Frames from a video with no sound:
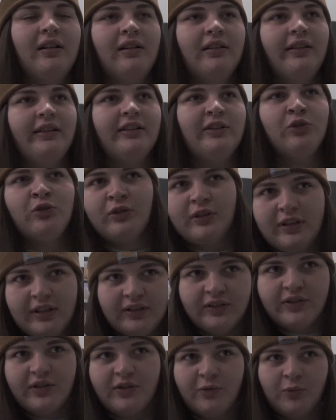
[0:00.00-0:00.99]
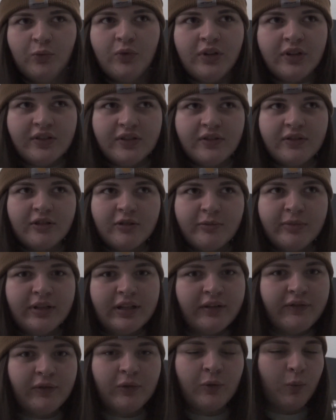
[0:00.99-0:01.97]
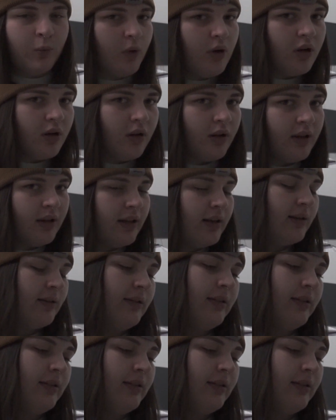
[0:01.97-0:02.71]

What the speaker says: like you can get into the woods a little bit if you want.